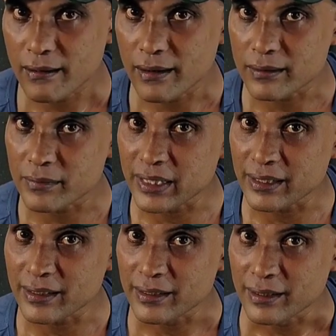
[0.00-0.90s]
Let
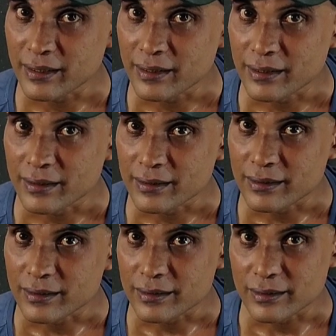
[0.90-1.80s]
me
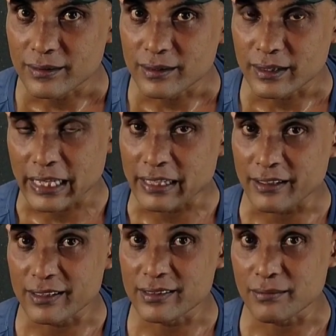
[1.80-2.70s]

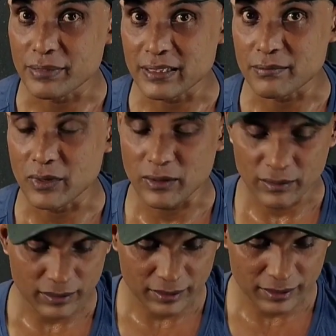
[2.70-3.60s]
increase a bit
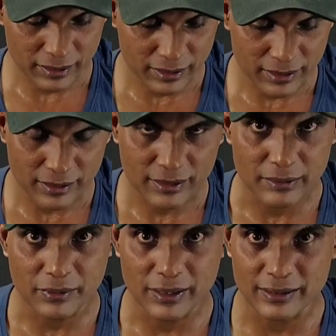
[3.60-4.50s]
more.
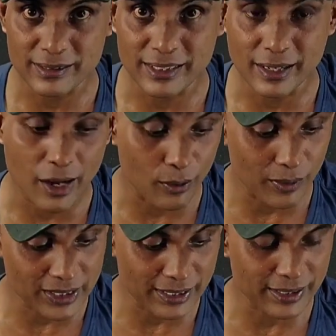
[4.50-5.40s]
Let us check how
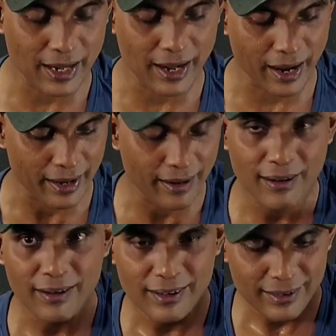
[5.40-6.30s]
much it can
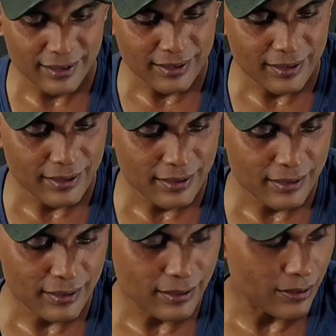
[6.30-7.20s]
handle.
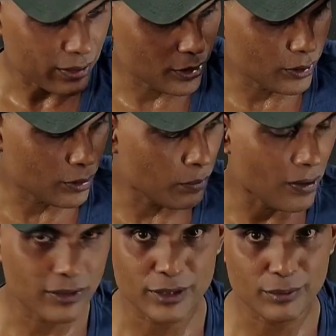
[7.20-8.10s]
So the
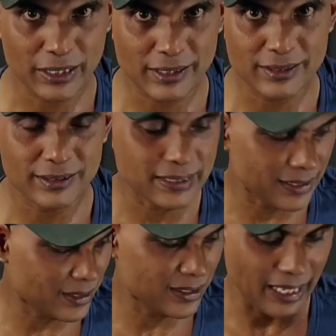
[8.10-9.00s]
power supply is
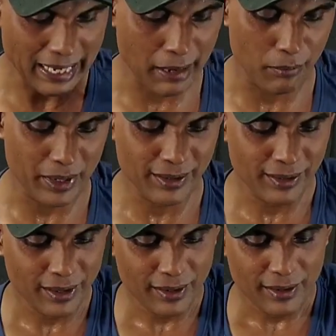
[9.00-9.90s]
just 3 ampere.
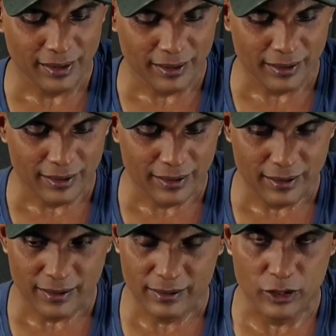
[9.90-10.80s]

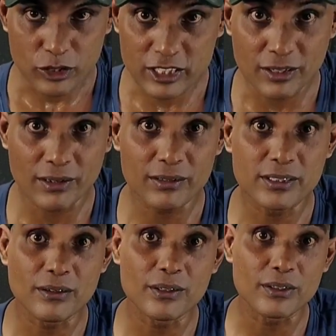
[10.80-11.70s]
27
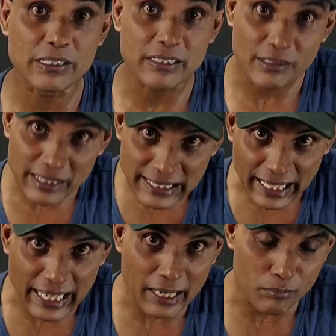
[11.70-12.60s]

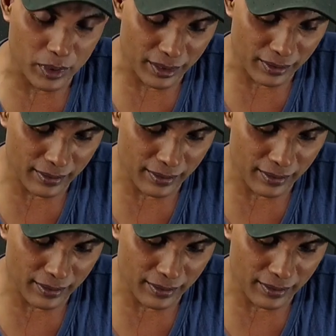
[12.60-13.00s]
3 ampere.